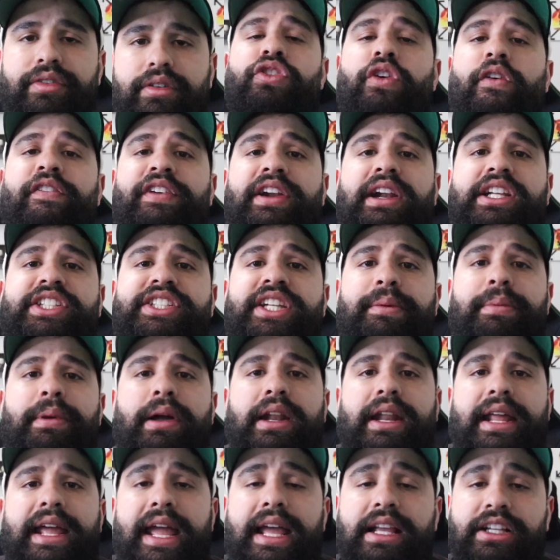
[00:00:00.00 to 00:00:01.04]
Don't forget to check me
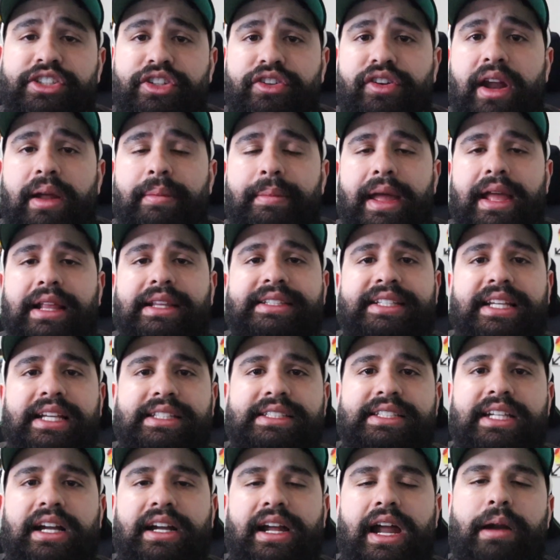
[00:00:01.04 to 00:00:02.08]
out on Instagram and
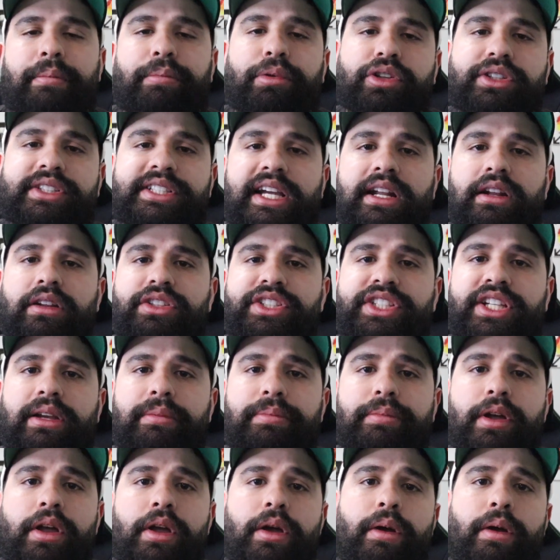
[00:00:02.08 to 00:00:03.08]
TikTok at Brotatochip.